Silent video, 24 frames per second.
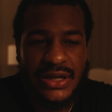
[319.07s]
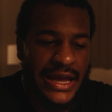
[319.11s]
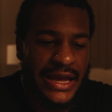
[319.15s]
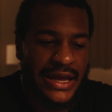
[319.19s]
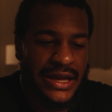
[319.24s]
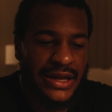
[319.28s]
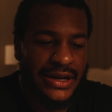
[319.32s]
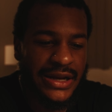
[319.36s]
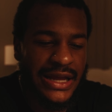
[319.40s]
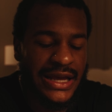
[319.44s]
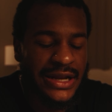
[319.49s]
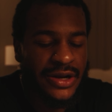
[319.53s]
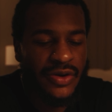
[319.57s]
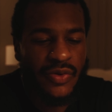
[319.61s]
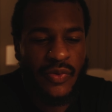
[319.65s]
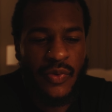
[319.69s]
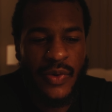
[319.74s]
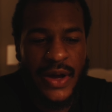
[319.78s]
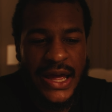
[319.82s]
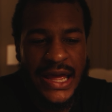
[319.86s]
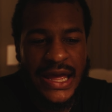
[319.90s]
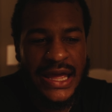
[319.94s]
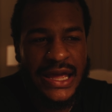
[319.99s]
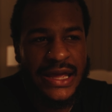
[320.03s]
And in a
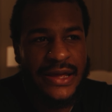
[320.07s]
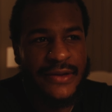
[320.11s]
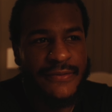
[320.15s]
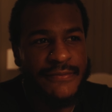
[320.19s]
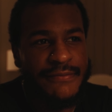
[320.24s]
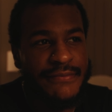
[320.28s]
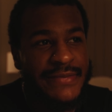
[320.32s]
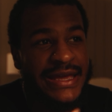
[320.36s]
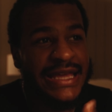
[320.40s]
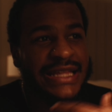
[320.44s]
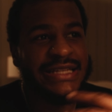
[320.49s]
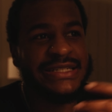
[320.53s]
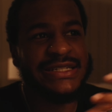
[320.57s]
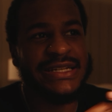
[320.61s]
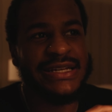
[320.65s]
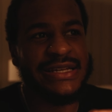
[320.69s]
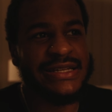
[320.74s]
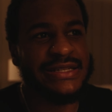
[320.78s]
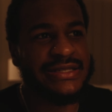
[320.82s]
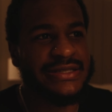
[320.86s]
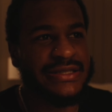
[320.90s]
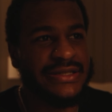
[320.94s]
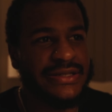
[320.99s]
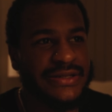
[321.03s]
way, me
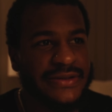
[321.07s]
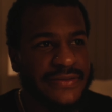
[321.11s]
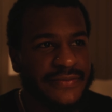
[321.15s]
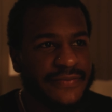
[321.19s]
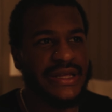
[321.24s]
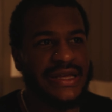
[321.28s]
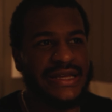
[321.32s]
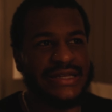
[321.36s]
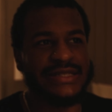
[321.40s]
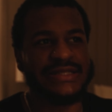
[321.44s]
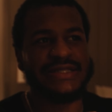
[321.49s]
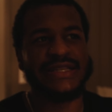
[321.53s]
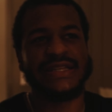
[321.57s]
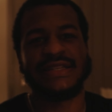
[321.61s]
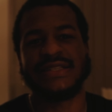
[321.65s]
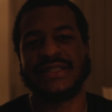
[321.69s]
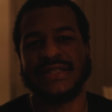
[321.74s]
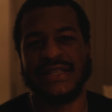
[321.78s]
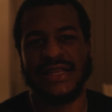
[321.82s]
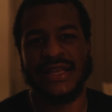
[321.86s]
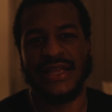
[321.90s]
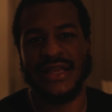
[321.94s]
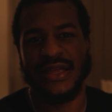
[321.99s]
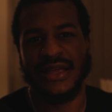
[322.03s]
just
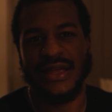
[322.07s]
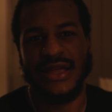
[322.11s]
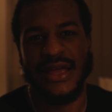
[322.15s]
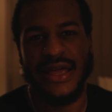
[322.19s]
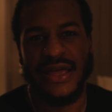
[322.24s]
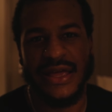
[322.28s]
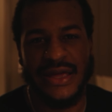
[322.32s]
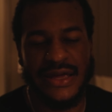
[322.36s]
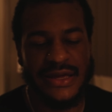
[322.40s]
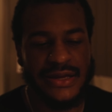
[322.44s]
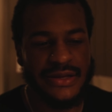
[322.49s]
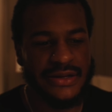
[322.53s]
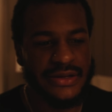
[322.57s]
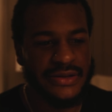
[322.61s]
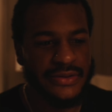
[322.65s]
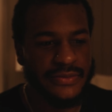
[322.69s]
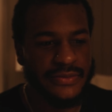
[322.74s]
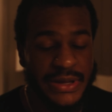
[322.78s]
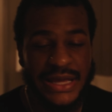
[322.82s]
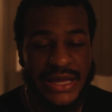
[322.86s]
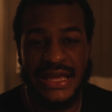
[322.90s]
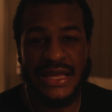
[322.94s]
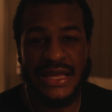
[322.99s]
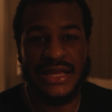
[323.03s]
existing and
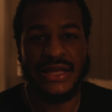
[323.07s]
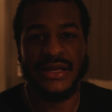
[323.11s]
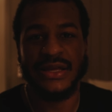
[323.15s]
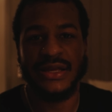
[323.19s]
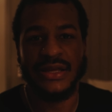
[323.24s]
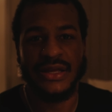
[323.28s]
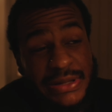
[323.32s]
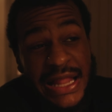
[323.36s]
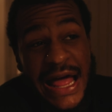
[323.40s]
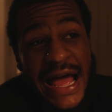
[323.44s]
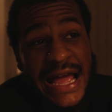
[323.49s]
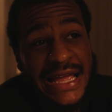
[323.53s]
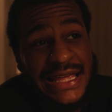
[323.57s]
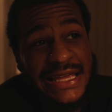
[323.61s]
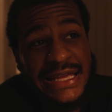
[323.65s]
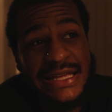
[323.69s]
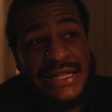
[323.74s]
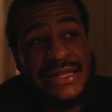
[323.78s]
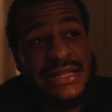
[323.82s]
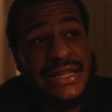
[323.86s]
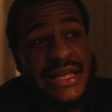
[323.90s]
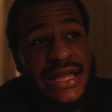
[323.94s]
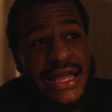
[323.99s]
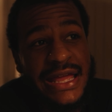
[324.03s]
being black
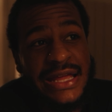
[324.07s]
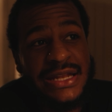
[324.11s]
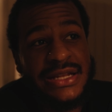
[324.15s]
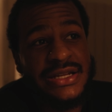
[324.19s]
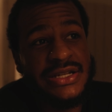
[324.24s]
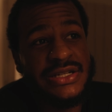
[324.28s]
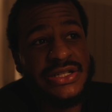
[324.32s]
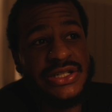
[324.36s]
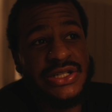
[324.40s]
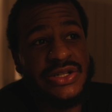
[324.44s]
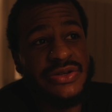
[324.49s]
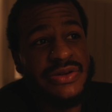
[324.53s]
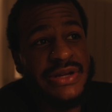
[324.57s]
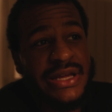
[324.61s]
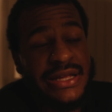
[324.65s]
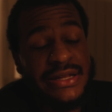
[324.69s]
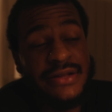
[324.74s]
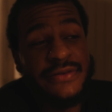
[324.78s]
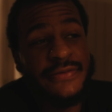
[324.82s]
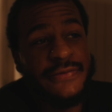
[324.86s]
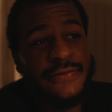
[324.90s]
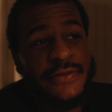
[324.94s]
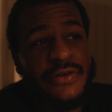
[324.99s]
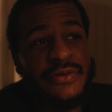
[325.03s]
in the industry, in
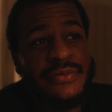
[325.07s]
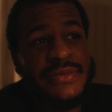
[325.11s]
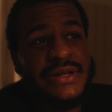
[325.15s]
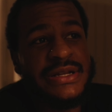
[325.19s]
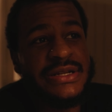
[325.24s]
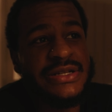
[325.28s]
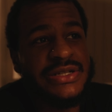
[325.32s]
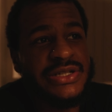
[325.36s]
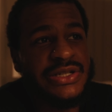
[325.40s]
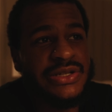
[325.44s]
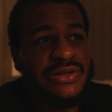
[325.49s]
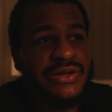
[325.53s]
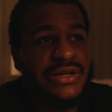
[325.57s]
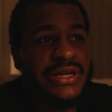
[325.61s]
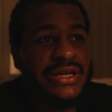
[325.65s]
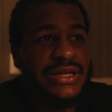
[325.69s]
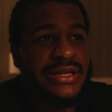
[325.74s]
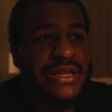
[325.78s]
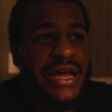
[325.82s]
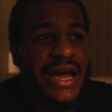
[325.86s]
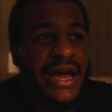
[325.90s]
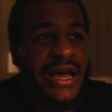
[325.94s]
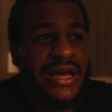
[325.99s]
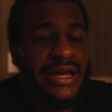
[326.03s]
the film industry
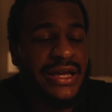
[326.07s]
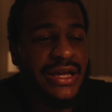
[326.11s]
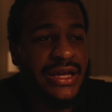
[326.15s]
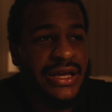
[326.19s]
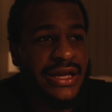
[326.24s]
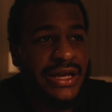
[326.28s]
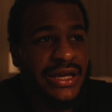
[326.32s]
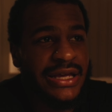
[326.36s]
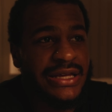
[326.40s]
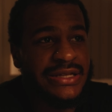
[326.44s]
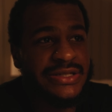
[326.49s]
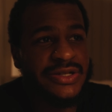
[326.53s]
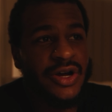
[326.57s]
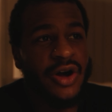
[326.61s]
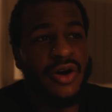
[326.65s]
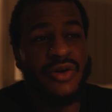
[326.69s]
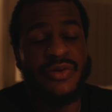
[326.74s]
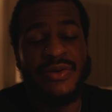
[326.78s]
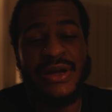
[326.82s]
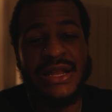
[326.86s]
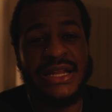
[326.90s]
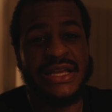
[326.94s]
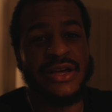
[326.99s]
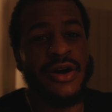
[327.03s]
that is
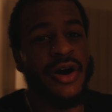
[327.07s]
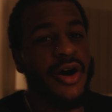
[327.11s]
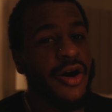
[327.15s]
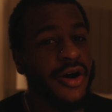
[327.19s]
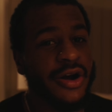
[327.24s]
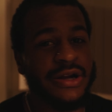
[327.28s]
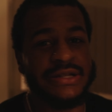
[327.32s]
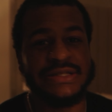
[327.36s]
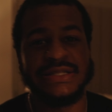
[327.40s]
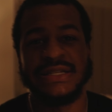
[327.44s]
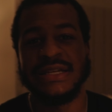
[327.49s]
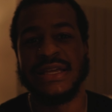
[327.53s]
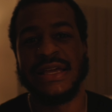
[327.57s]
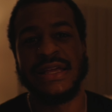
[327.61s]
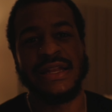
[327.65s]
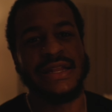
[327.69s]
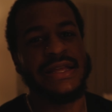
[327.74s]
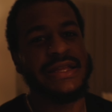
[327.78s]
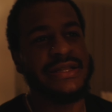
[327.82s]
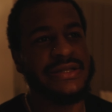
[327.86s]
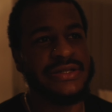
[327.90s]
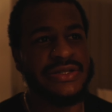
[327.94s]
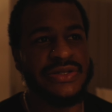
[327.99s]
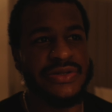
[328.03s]
already hard to get
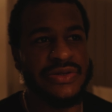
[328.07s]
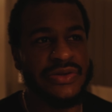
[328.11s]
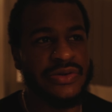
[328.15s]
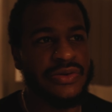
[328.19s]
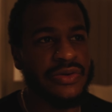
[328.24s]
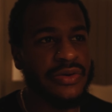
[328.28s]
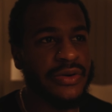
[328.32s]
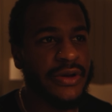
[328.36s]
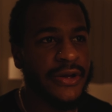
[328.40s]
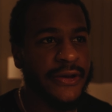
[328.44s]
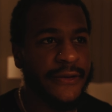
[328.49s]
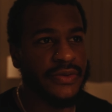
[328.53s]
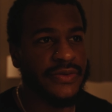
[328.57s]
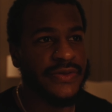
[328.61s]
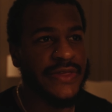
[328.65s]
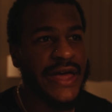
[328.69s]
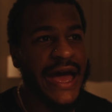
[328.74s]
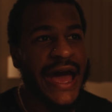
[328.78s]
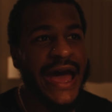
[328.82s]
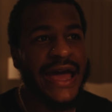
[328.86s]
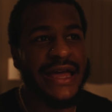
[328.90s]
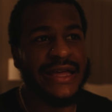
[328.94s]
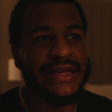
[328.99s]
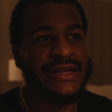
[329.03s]
into,
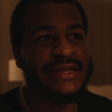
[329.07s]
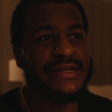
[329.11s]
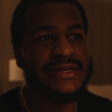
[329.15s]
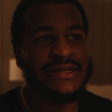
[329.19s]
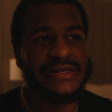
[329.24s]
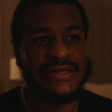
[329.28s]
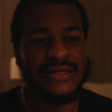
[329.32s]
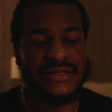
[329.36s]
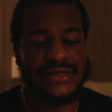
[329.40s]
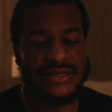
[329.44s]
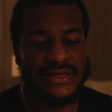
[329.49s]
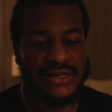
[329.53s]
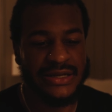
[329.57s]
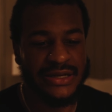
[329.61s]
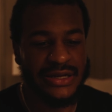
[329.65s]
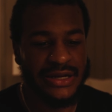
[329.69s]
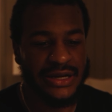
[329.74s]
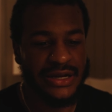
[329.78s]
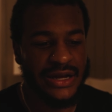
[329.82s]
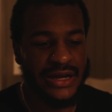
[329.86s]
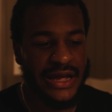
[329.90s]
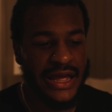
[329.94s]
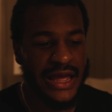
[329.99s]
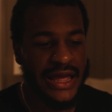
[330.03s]
that is
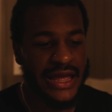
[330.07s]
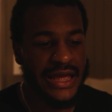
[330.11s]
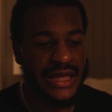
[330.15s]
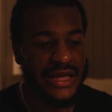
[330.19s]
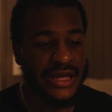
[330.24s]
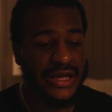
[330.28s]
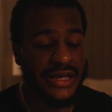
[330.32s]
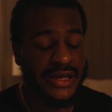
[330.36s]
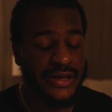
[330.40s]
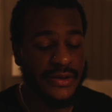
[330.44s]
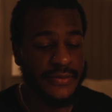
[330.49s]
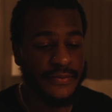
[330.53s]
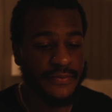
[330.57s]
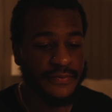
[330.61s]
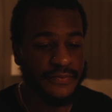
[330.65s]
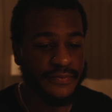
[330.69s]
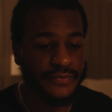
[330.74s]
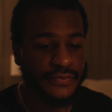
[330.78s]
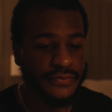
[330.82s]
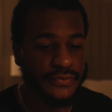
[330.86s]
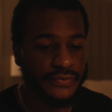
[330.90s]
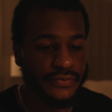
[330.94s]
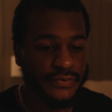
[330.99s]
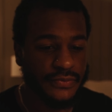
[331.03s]
a
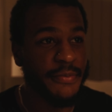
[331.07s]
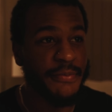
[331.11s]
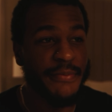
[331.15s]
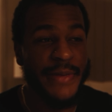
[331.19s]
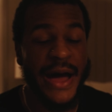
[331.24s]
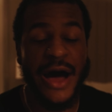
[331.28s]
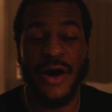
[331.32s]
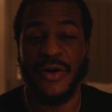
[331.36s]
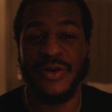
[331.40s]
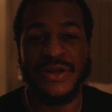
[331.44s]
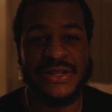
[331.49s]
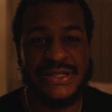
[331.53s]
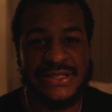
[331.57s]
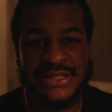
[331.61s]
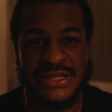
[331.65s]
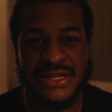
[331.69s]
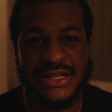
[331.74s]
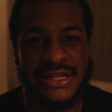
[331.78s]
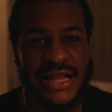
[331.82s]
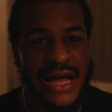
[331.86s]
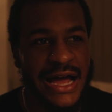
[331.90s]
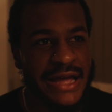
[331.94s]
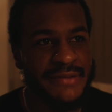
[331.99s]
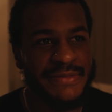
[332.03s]
a mountain to
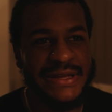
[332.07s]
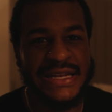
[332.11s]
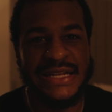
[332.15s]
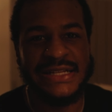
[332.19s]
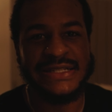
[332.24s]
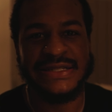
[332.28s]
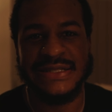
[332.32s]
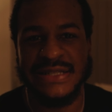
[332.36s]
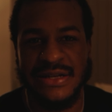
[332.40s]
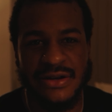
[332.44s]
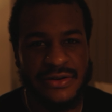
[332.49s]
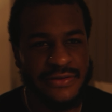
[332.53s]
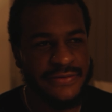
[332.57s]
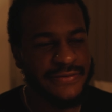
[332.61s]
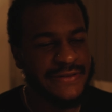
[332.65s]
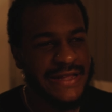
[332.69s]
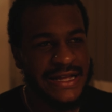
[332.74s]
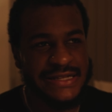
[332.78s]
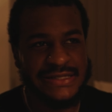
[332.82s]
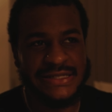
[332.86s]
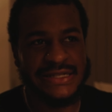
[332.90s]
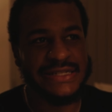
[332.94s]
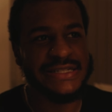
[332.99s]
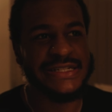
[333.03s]
climb in itself.
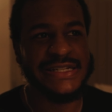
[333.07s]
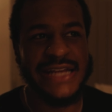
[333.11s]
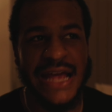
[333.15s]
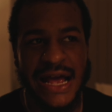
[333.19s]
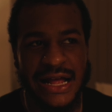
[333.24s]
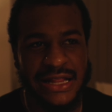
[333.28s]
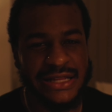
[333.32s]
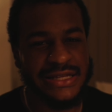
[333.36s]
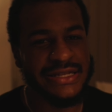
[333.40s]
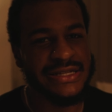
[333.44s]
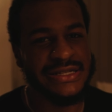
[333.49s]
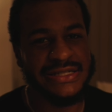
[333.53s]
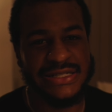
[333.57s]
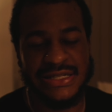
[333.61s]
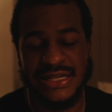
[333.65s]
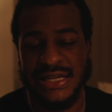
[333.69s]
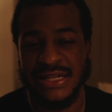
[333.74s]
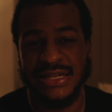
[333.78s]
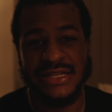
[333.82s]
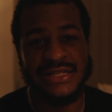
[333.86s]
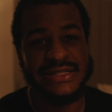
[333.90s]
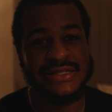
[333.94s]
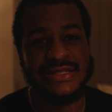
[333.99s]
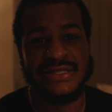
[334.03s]
That's a challenge
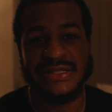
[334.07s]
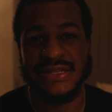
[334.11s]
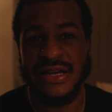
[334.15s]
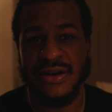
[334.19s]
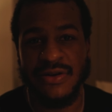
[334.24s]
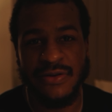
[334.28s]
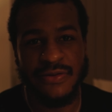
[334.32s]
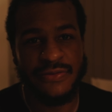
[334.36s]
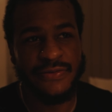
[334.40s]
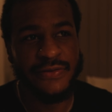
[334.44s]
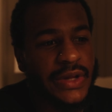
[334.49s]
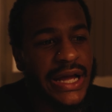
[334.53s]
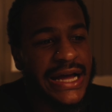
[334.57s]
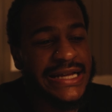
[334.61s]
in itself.